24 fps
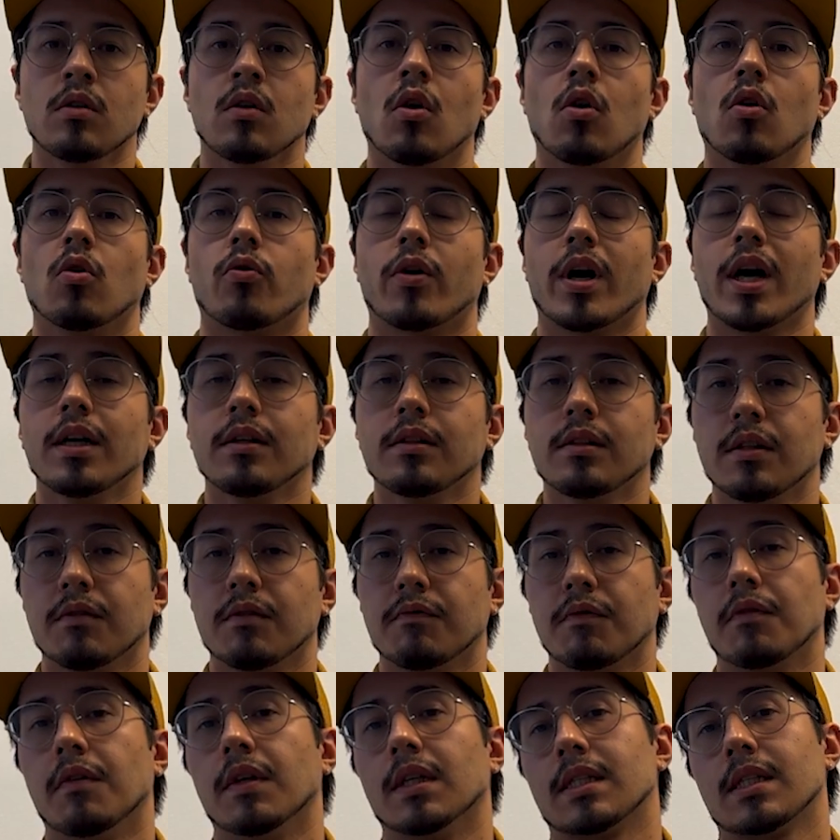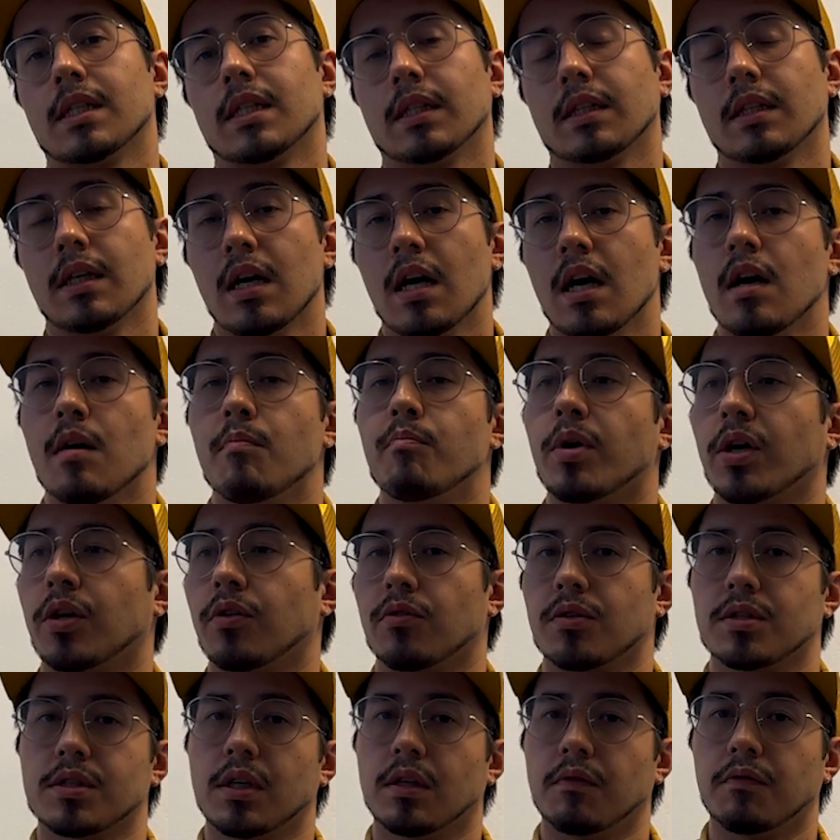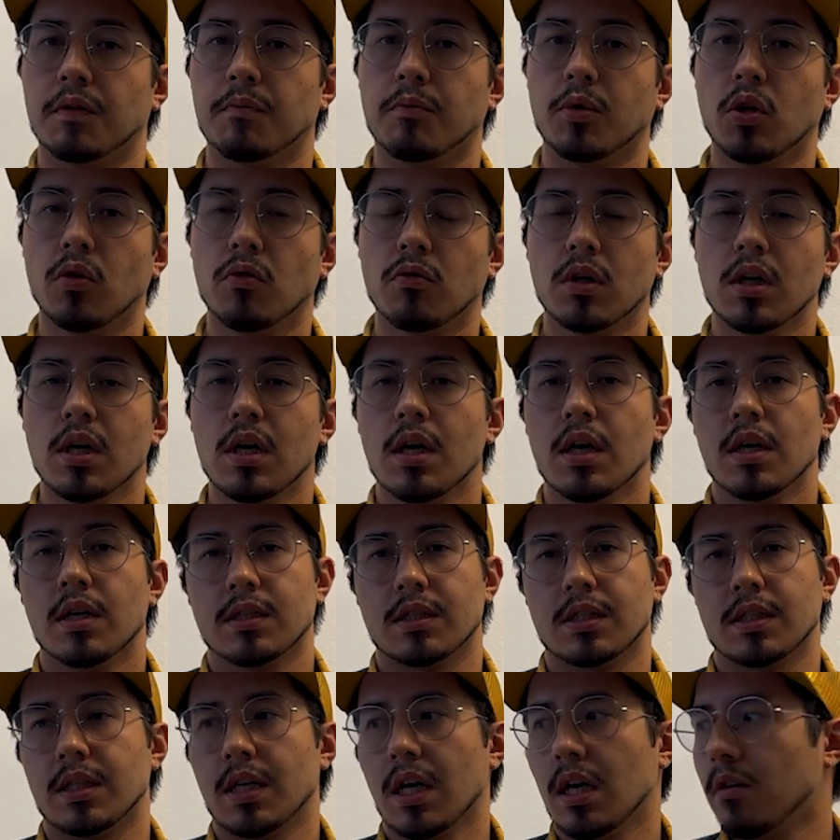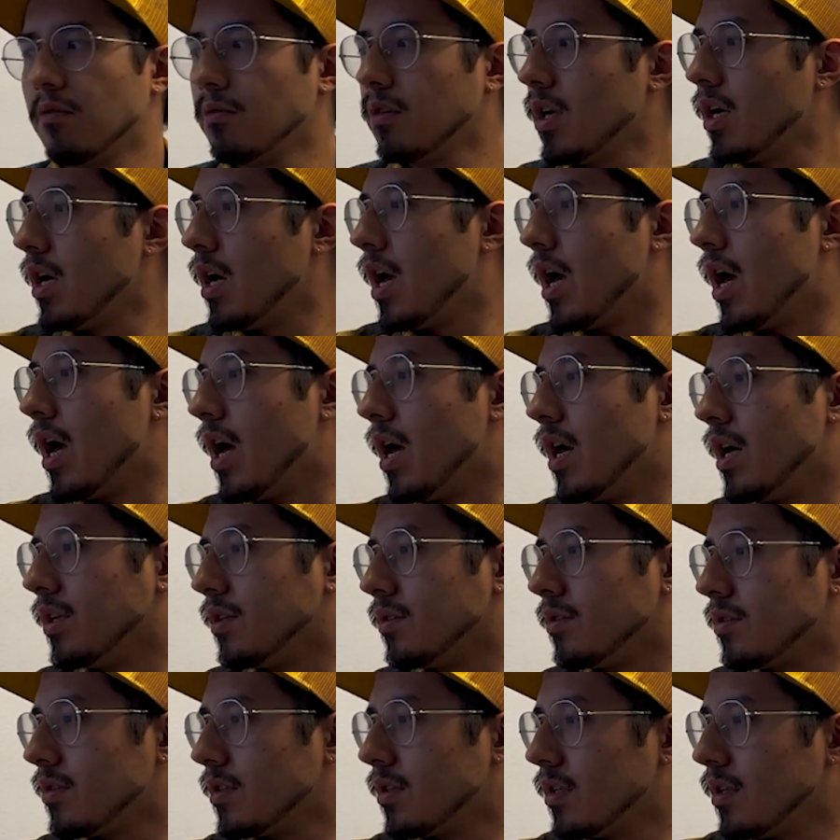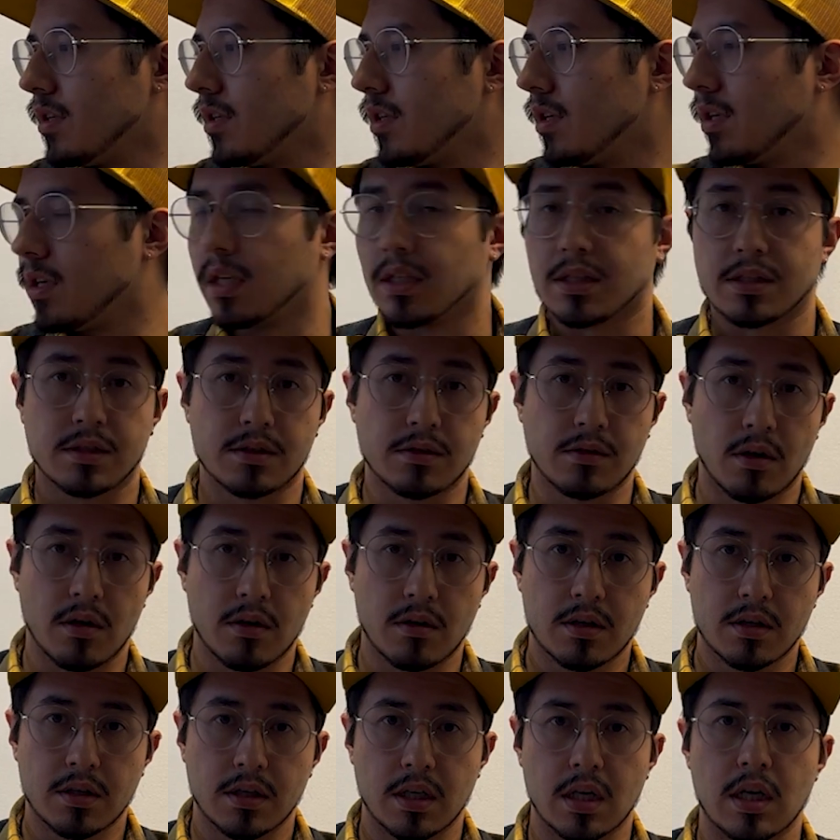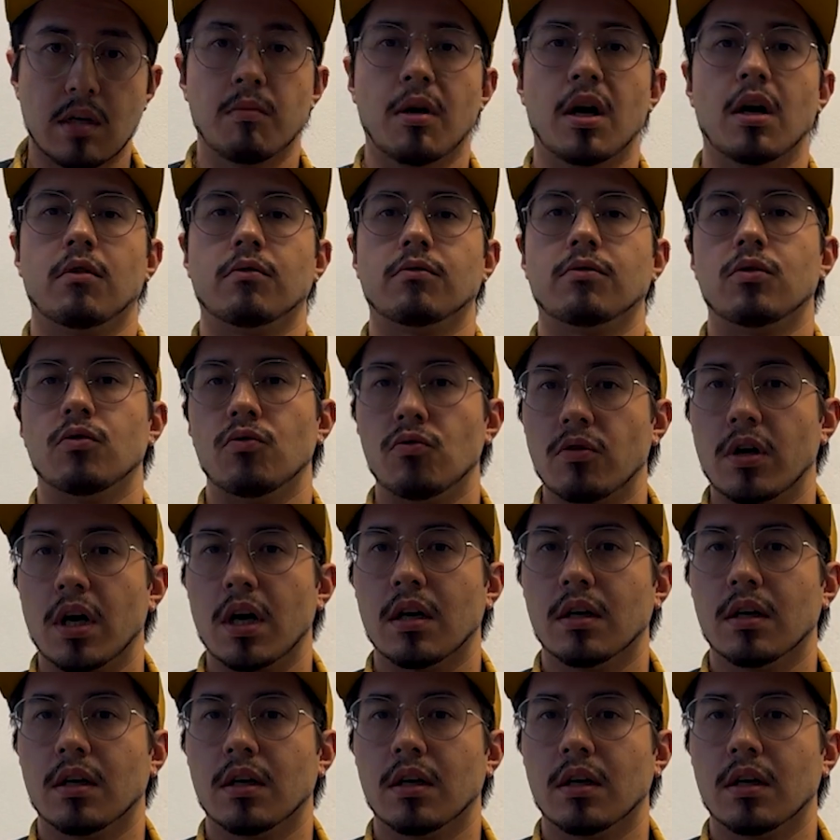Alright, with that said, pick yourself a bowl, sit down, and let's talk about hookah.